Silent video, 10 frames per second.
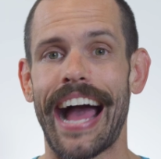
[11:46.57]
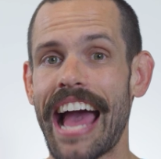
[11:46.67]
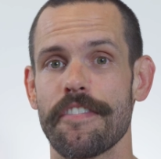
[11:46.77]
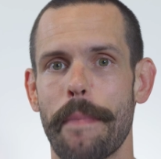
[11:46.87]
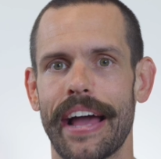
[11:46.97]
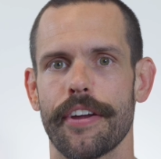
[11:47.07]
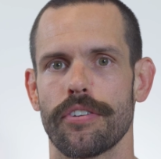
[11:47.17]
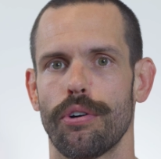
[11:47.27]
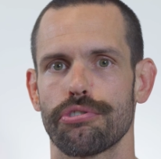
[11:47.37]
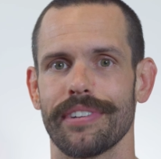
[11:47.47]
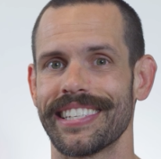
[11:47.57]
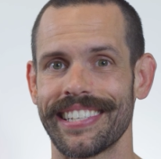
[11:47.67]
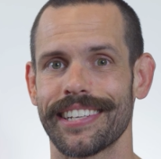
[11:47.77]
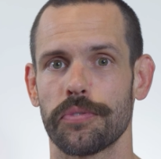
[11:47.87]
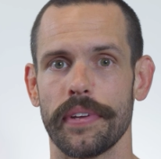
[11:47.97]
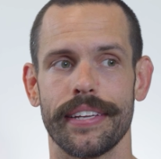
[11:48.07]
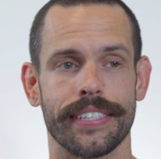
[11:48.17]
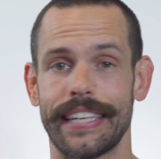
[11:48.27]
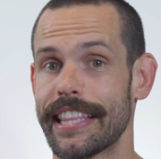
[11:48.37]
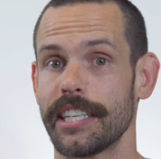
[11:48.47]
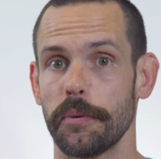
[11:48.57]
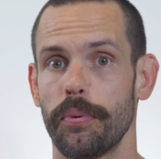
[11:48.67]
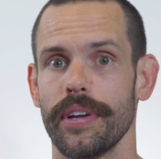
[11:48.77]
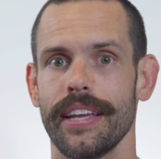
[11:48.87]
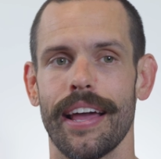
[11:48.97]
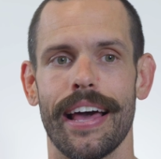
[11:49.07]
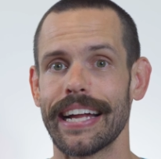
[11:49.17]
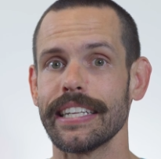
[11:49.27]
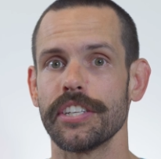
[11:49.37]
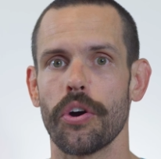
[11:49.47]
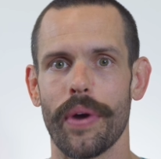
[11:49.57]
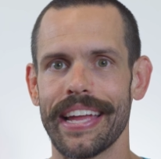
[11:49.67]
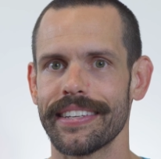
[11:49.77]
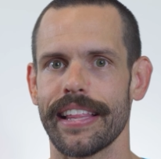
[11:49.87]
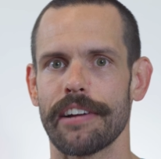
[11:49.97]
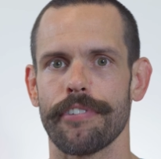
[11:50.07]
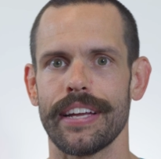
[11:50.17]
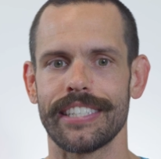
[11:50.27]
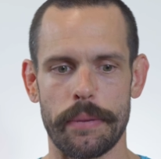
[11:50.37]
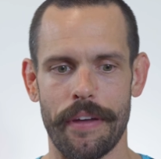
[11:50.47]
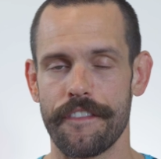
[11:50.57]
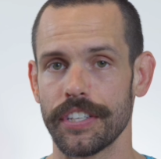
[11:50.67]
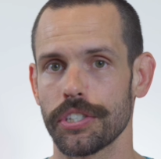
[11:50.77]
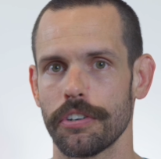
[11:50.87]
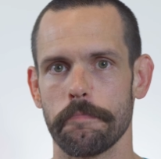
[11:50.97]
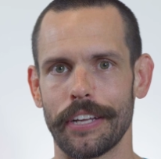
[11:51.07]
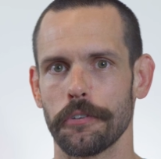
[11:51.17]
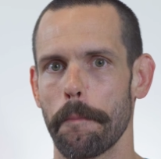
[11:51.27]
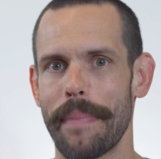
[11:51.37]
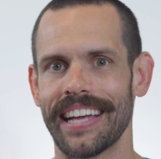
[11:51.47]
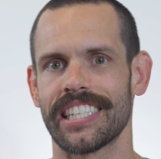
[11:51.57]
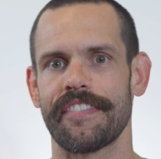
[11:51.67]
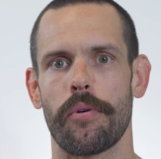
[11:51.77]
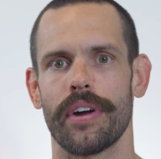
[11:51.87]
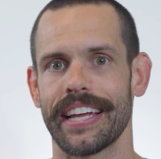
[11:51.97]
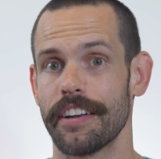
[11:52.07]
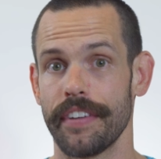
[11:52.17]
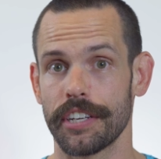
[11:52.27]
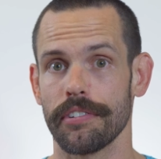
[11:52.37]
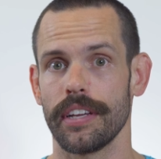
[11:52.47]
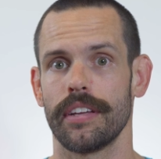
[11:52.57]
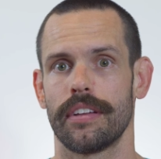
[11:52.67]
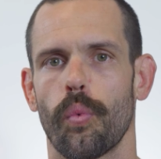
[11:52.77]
I have a backyard ultra in 6 weeks, Death at Dupuis, and I need to go into that race at my physical and mental best if I want to get a victory.